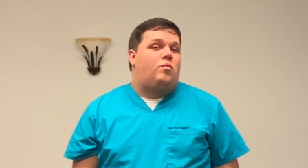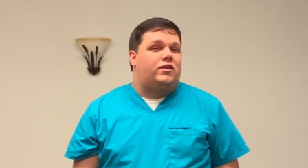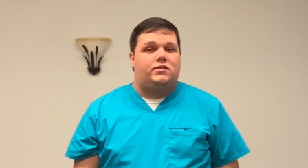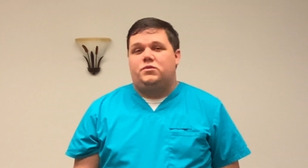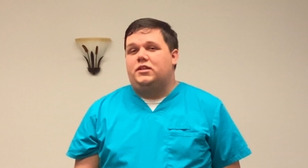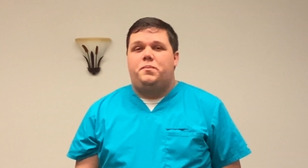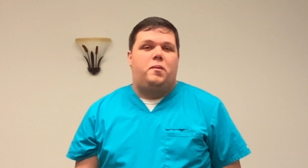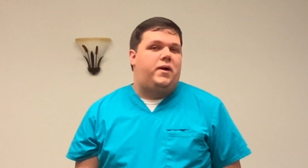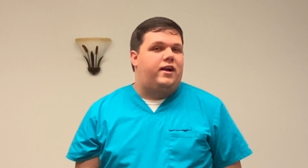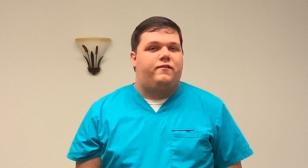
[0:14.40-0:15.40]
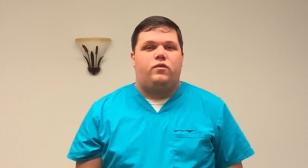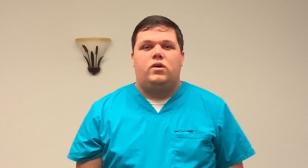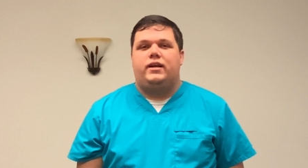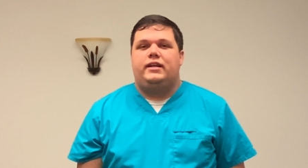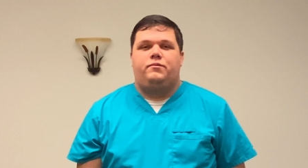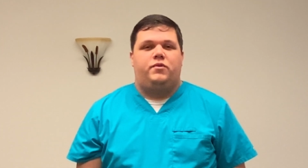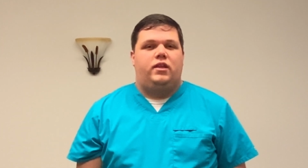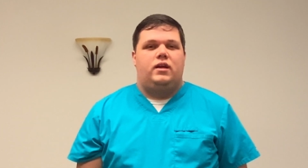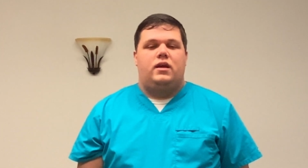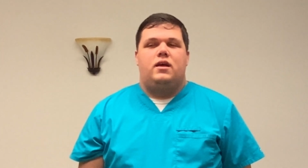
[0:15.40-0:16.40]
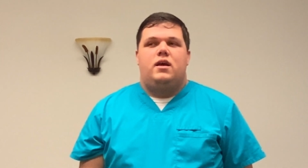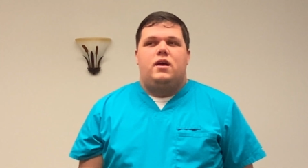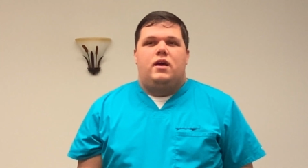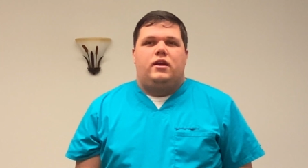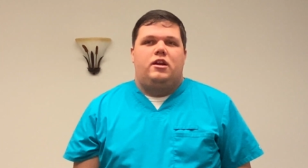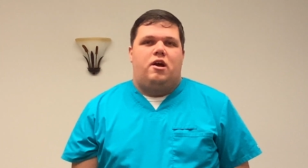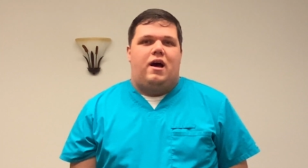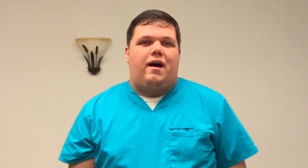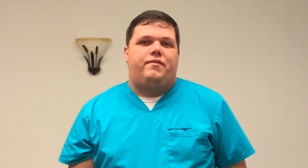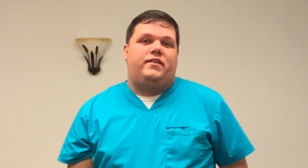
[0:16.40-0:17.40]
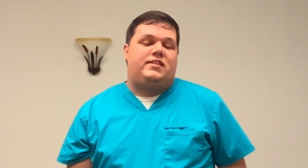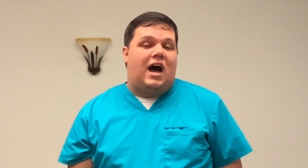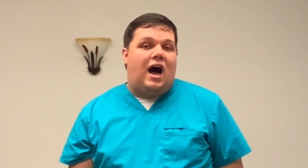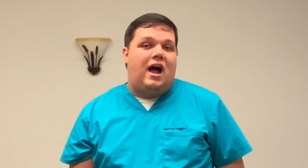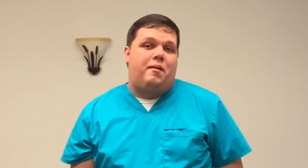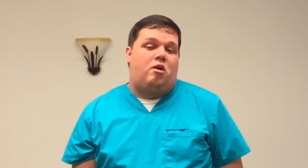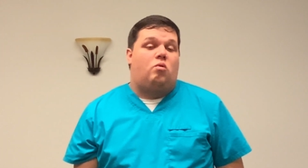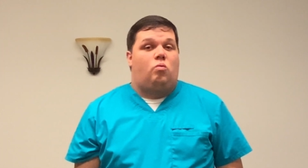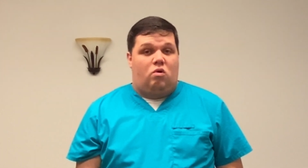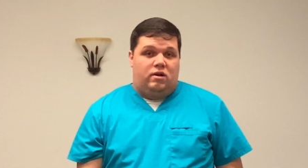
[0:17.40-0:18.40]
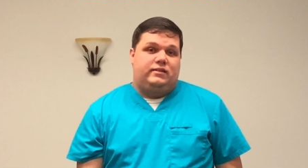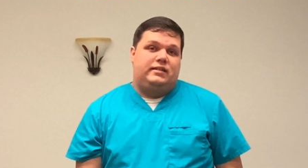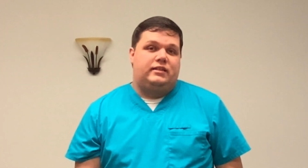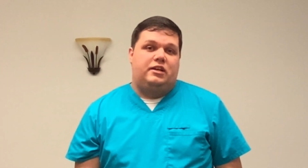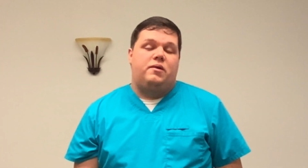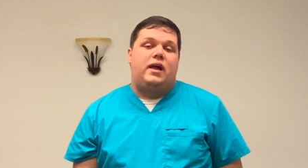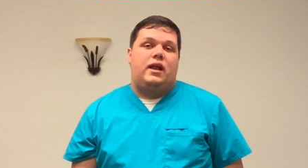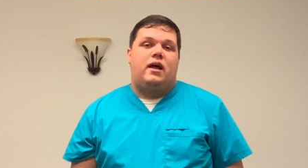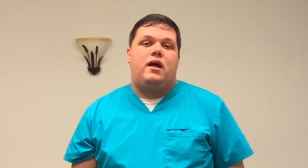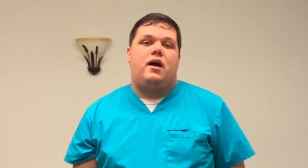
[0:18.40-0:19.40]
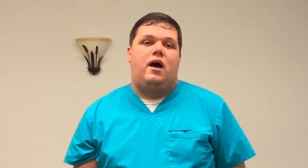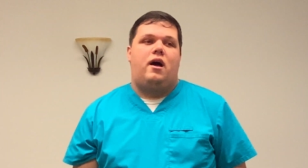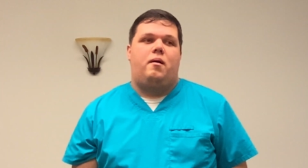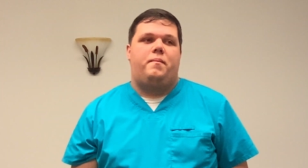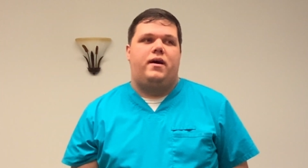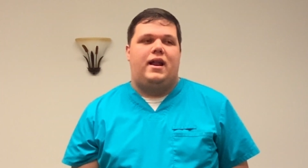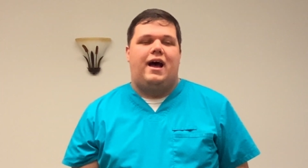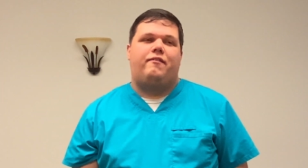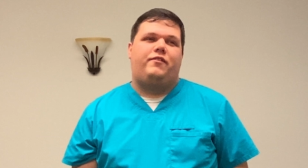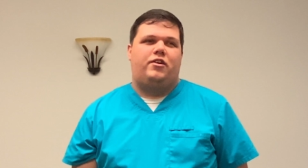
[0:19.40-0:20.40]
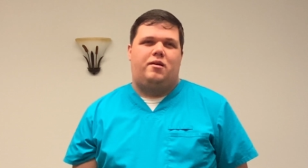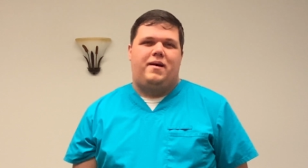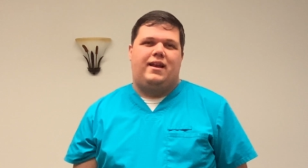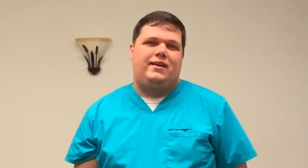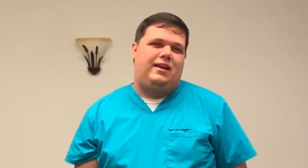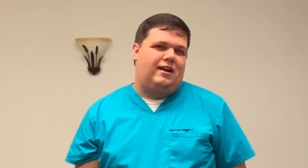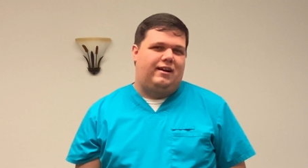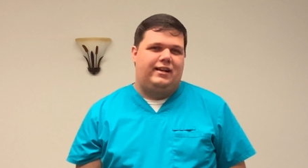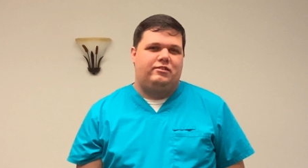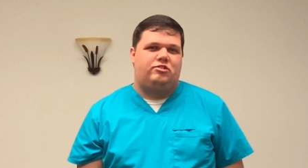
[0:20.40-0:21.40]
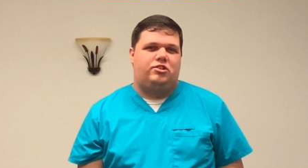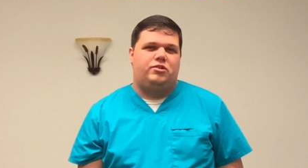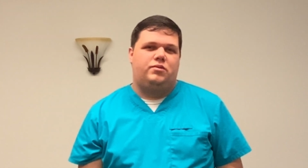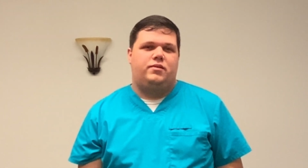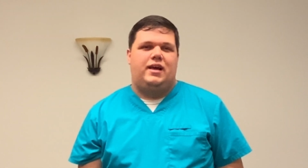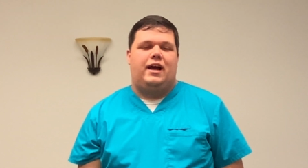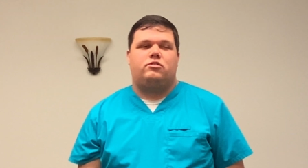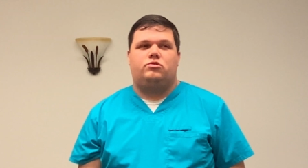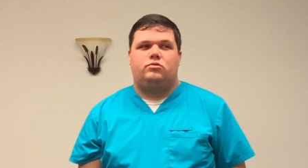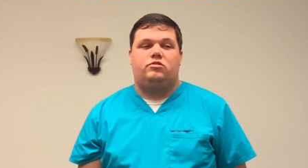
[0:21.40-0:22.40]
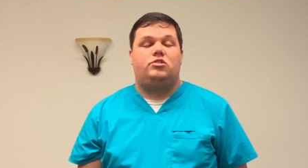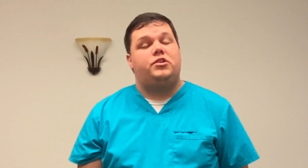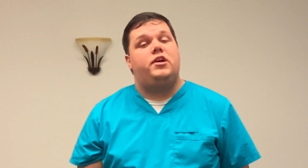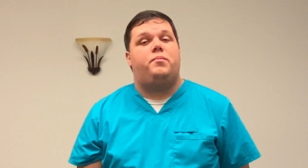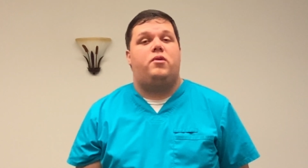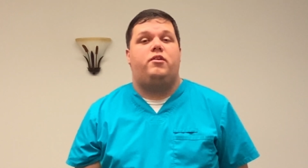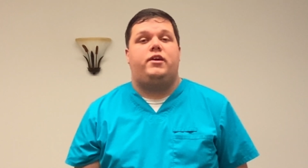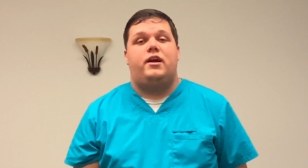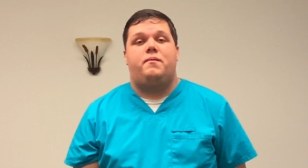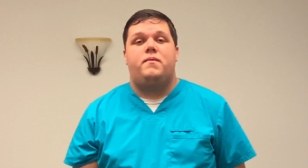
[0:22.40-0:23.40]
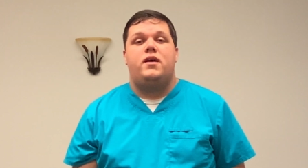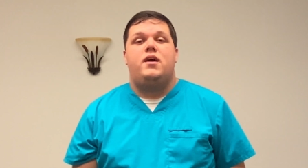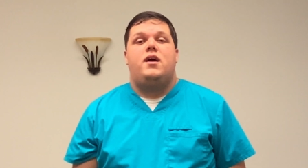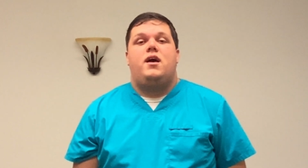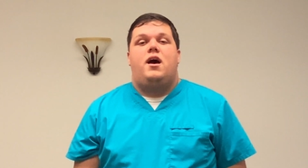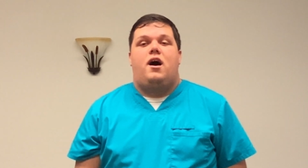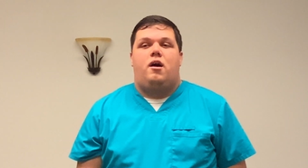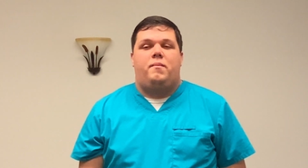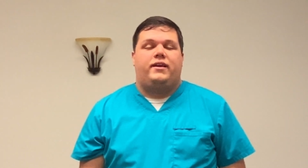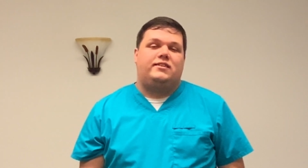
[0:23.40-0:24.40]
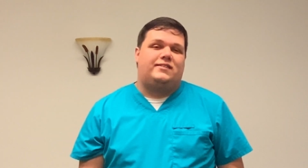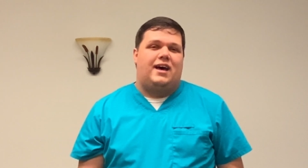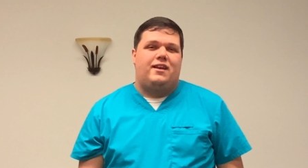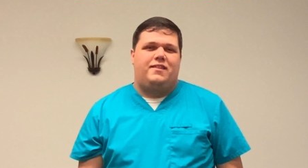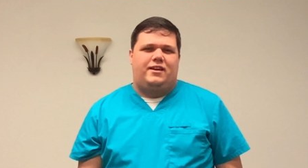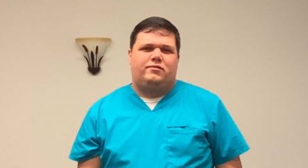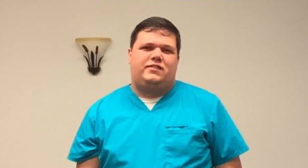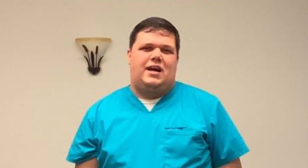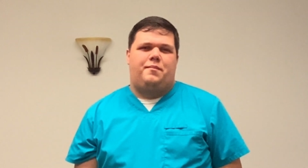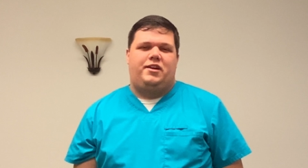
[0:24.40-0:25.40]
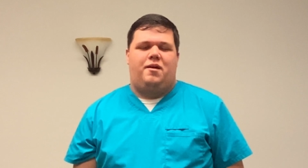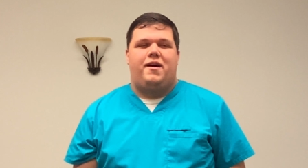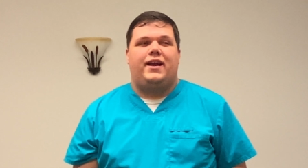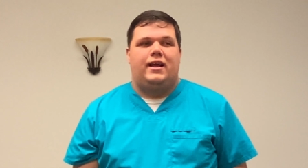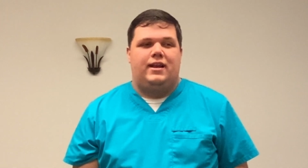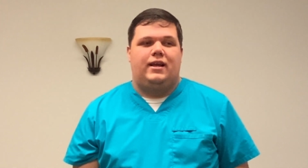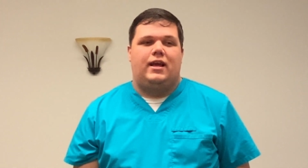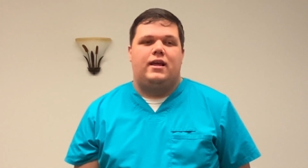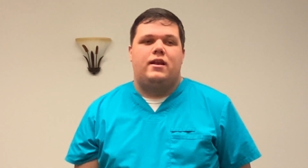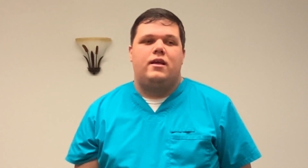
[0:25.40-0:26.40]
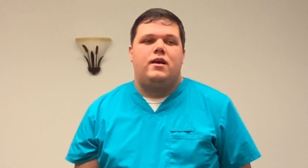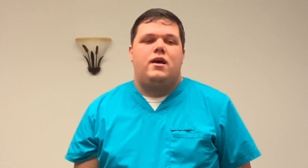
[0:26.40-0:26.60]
wasn't really prepared for it. Didn't really, you know, have the time or want to do it. Um, but after about a year into the actual two-year program, um, I decided that it was time to go back in again.